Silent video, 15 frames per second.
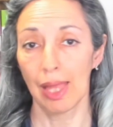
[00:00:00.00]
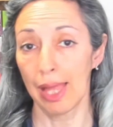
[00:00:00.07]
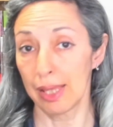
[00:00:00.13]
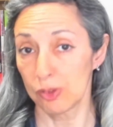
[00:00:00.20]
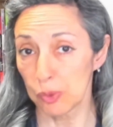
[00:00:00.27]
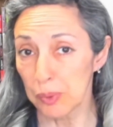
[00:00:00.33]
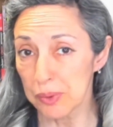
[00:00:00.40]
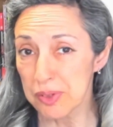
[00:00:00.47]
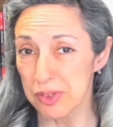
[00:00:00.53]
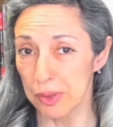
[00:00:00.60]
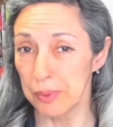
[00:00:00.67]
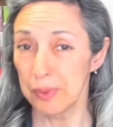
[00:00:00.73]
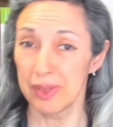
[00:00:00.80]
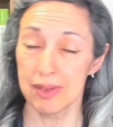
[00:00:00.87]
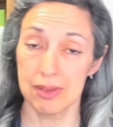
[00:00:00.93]
And
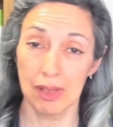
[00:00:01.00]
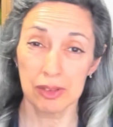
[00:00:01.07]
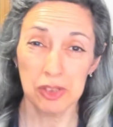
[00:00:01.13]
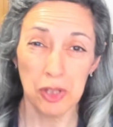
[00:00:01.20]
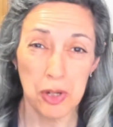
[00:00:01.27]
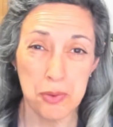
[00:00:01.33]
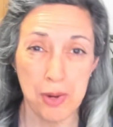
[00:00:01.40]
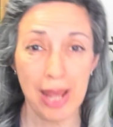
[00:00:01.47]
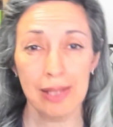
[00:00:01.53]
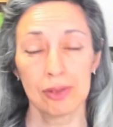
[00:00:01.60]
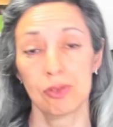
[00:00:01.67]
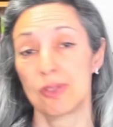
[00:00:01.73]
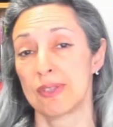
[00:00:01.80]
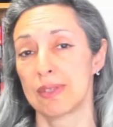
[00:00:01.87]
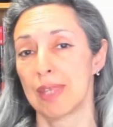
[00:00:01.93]
also, it's not
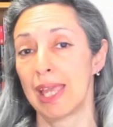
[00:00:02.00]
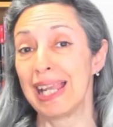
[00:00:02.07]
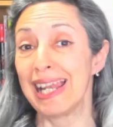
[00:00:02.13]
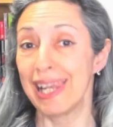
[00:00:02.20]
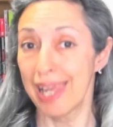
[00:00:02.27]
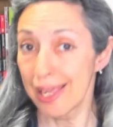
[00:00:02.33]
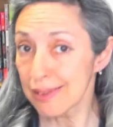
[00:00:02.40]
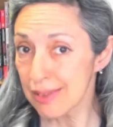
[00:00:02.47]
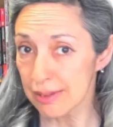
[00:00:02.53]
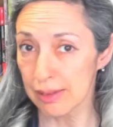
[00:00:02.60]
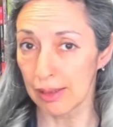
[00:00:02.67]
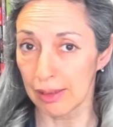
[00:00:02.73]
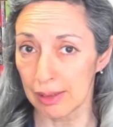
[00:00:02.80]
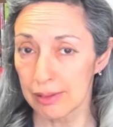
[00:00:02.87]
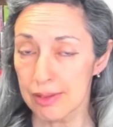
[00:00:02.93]
correct to say less
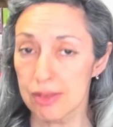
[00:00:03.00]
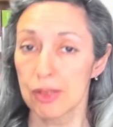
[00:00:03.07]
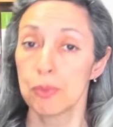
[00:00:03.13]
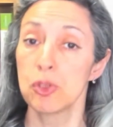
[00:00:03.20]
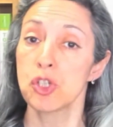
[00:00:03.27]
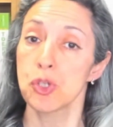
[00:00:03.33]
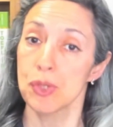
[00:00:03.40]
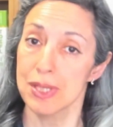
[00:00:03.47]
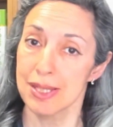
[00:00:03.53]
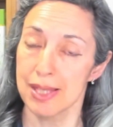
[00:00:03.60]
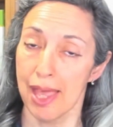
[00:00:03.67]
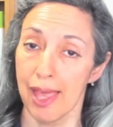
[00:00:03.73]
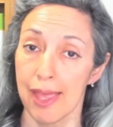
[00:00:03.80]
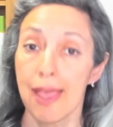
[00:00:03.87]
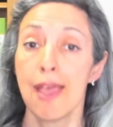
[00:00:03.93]
cars, we should
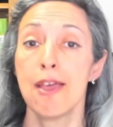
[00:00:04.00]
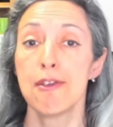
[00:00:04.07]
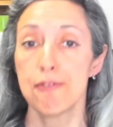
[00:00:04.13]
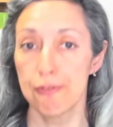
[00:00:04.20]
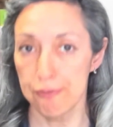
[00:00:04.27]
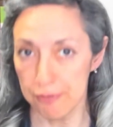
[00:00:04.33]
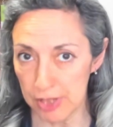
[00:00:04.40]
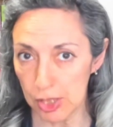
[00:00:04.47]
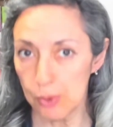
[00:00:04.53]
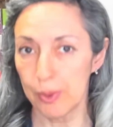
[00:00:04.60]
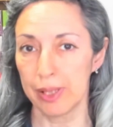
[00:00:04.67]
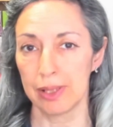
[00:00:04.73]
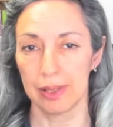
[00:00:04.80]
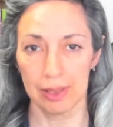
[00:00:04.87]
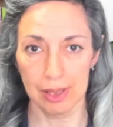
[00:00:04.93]
say
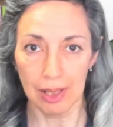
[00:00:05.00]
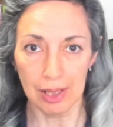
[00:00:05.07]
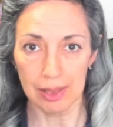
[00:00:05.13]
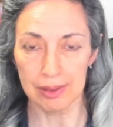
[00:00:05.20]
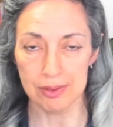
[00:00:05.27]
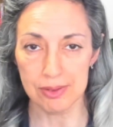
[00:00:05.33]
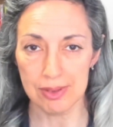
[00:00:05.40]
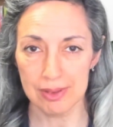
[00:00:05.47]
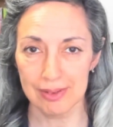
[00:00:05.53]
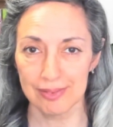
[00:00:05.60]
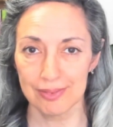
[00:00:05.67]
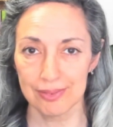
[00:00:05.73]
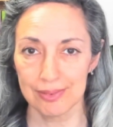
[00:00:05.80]
fewer cars.